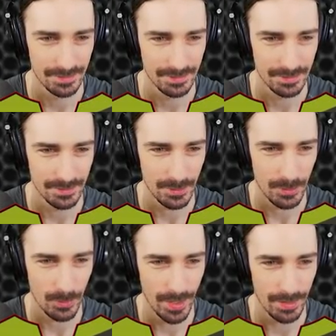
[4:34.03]
Looks like it gets the
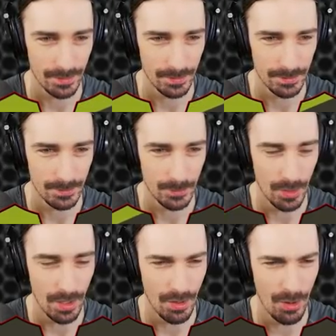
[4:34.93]
job. Wait,
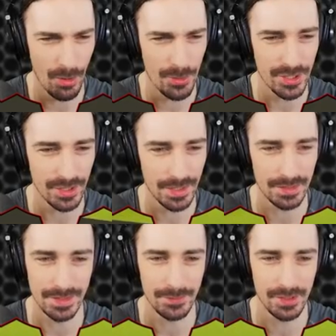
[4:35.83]
one. Oh, you're gonna
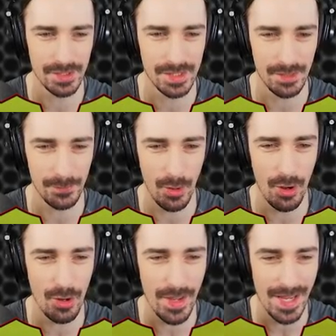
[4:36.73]
what? lift yourself.
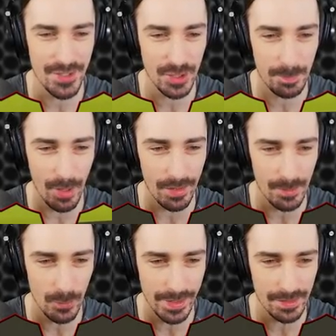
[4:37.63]
Oh, and your
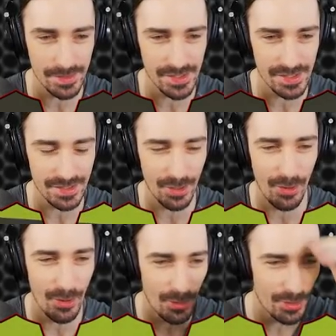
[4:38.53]
bottom wheels. Oh, oh,
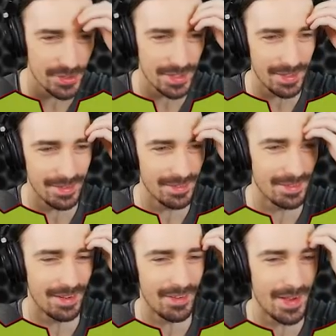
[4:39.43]
the whole yeah,
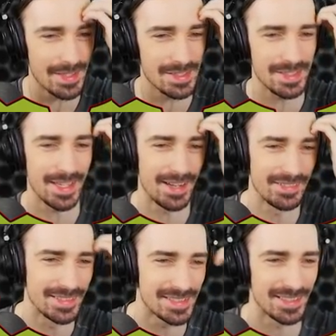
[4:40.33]
thing. Oh, I see thing. how
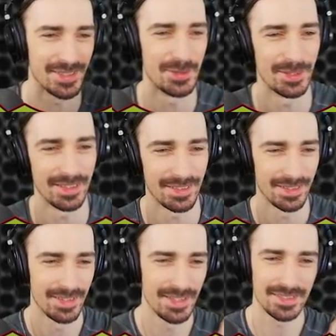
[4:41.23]
that's gonna work.
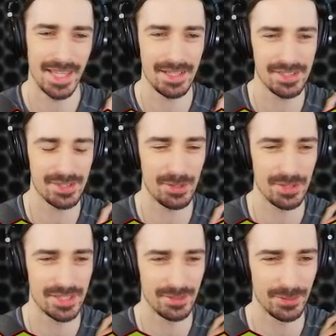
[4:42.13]
That's
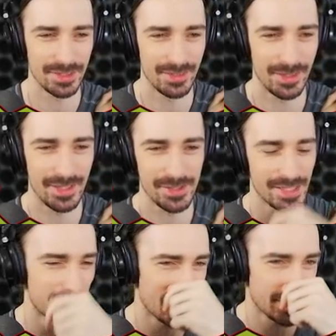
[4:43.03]
so different than what I was
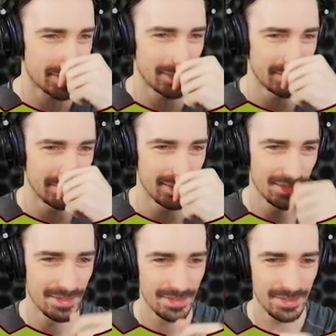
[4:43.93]
expecting.
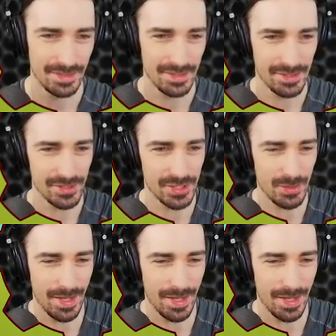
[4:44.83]
Yeah, that's So good.